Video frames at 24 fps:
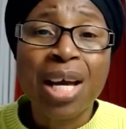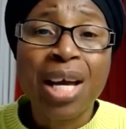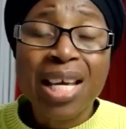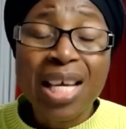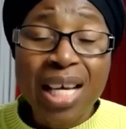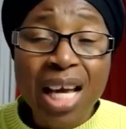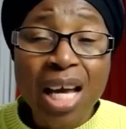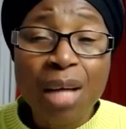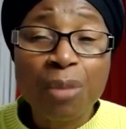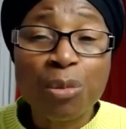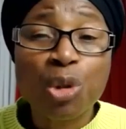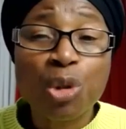He
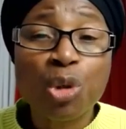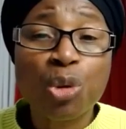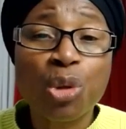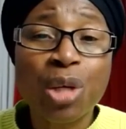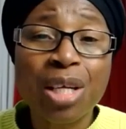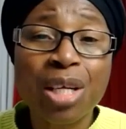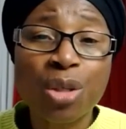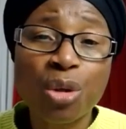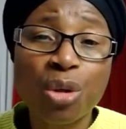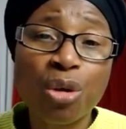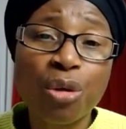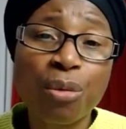came to
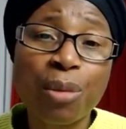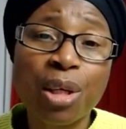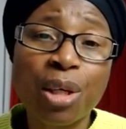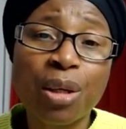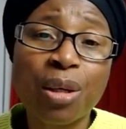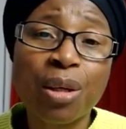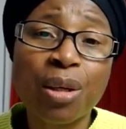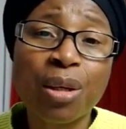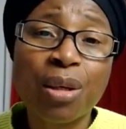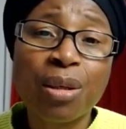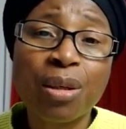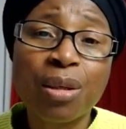rescue me.
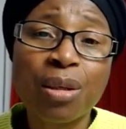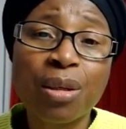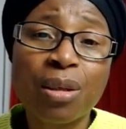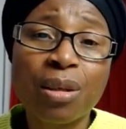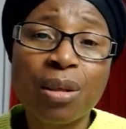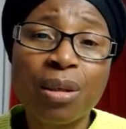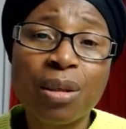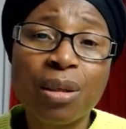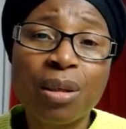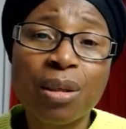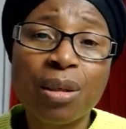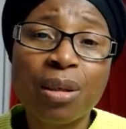
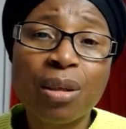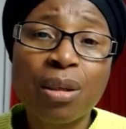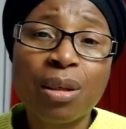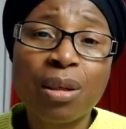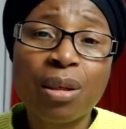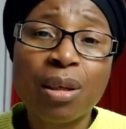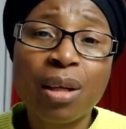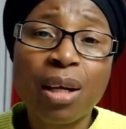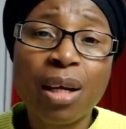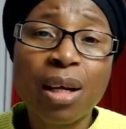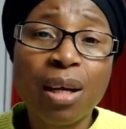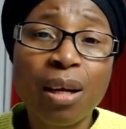
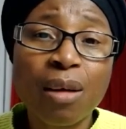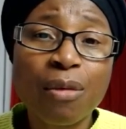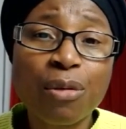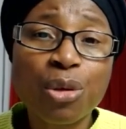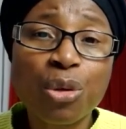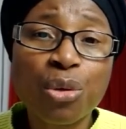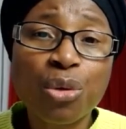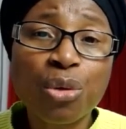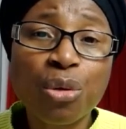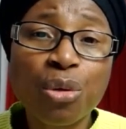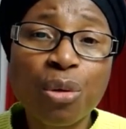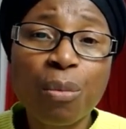He loves you
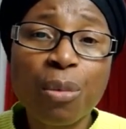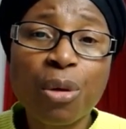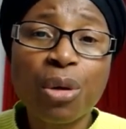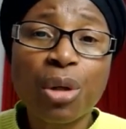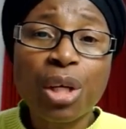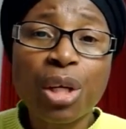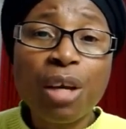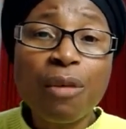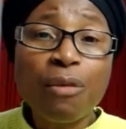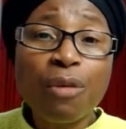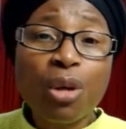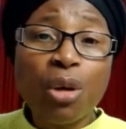so much.
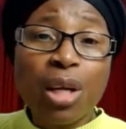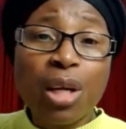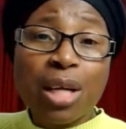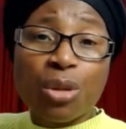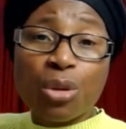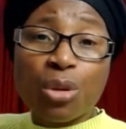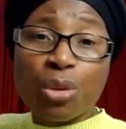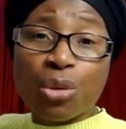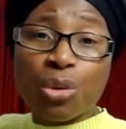Give your life to